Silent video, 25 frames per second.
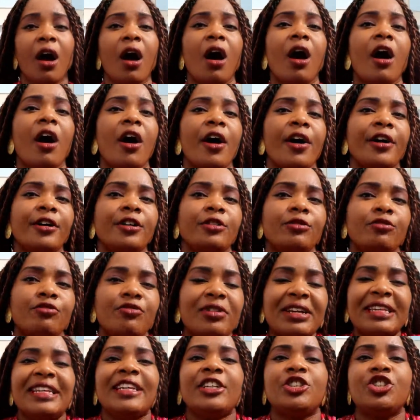are
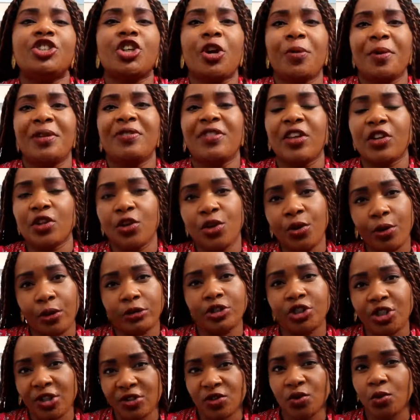really showing that
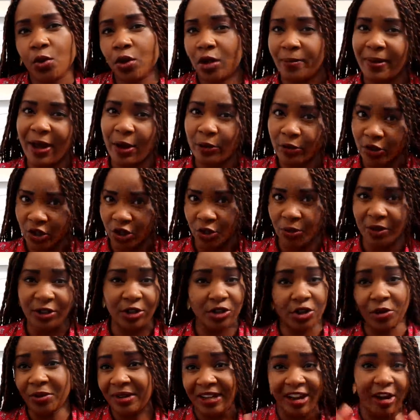you're just all about you and
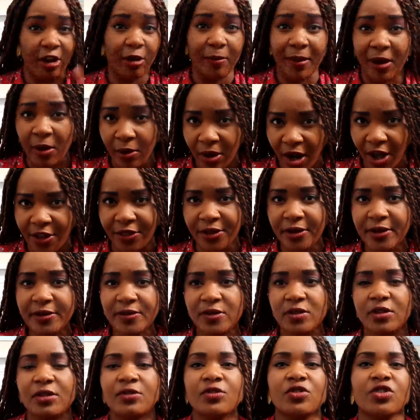you don't care about
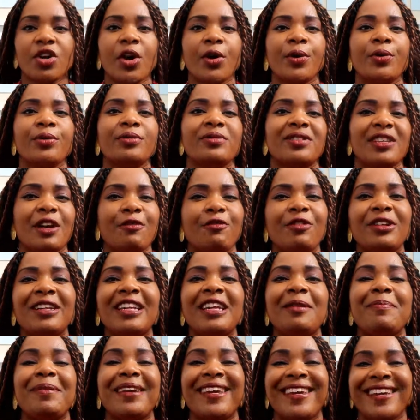others. So
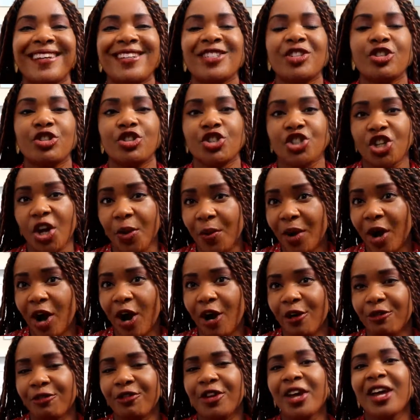definitely begin to show
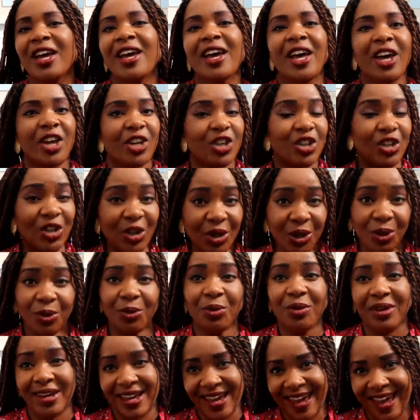off
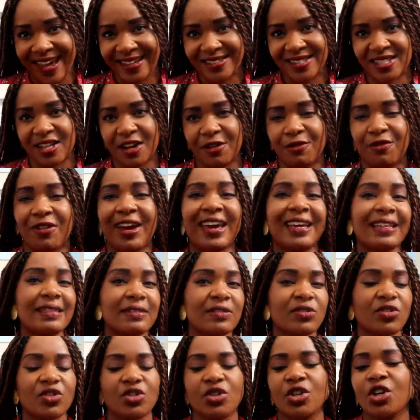you at
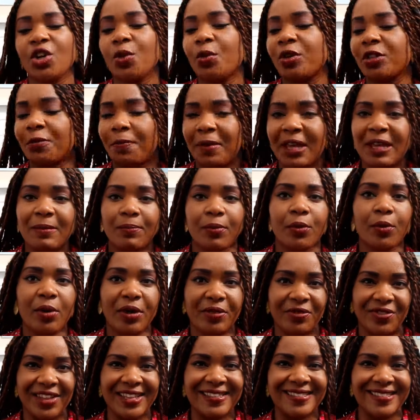events, you with people
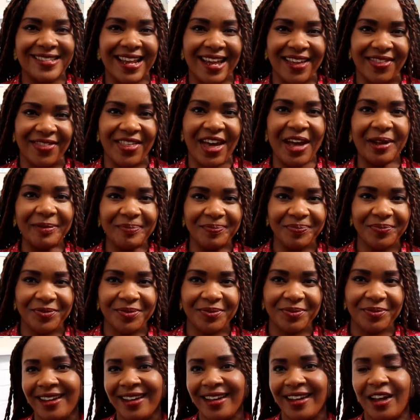and things like that.
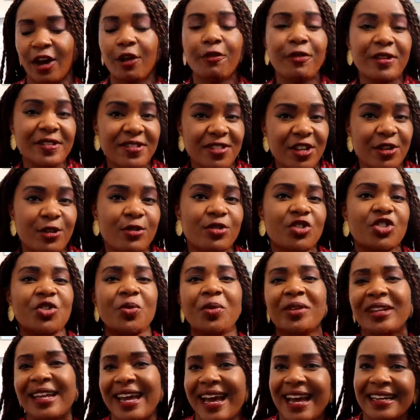Obviously you
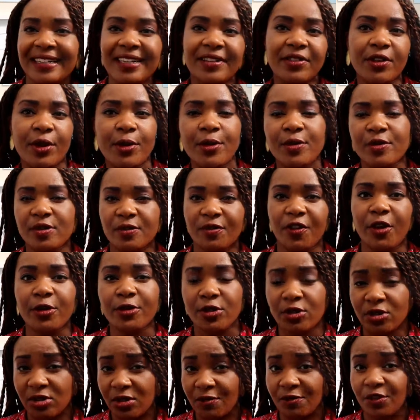still want to add in those
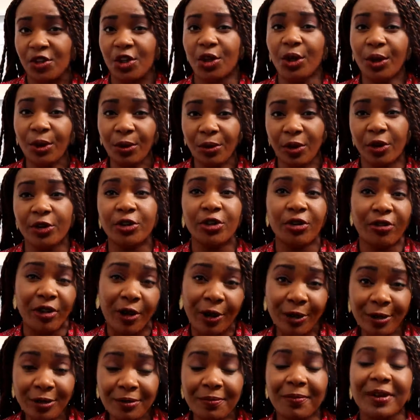photos of you on your
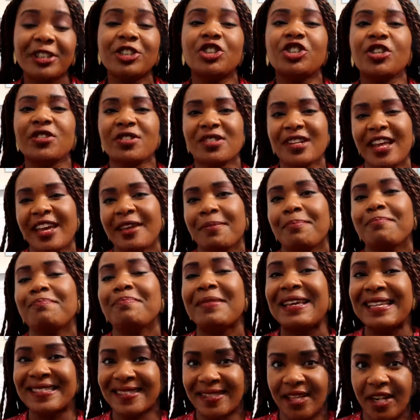own, but just like
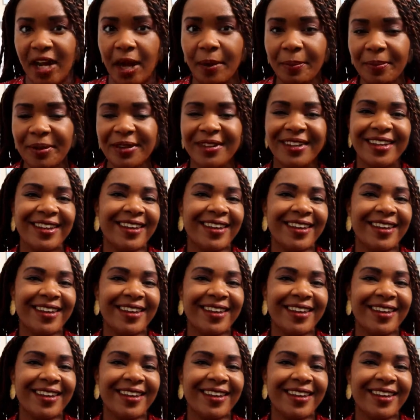mix it up.